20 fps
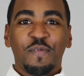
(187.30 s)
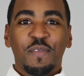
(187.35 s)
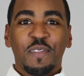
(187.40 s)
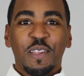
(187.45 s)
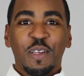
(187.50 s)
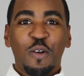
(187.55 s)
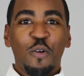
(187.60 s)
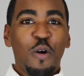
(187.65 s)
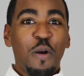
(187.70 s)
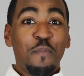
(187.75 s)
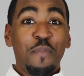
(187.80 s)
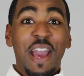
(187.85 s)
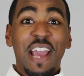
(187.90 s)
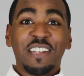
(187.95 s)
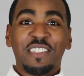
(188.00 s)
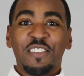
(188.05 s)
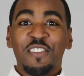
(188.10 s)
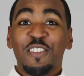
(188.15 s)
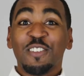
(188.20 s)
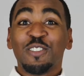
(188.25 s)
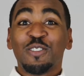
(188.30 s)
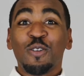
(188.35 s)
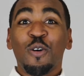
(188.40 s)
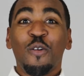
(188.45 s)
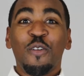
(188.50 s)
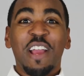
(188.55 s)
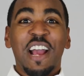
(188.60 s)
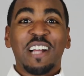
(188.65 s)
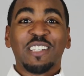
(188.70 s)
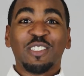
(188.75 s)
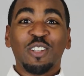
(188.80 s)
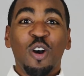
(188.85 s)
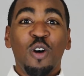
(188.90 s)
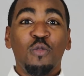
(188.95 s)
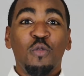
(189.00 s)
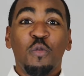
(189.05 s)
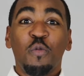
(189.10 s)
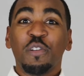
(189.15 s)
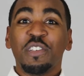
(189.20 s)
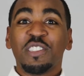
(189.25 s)
Going back to the story I told
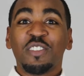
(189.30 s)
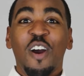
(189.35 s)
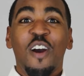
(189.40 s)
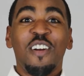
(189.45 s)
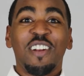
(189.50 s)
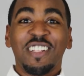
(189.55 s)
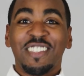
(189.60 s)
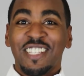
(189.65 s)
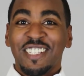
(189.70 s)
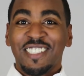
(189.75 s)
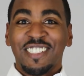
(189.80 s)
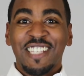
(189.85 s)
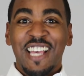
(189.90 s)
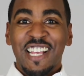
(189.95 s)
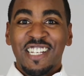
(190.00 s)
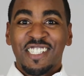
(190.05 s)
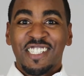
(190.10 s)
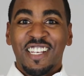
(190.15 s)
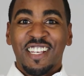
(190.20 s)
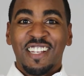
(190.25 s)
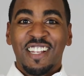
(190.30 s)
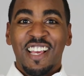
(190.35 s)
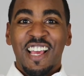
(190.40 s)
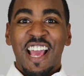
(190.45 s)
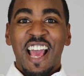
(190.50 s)
when we started this session,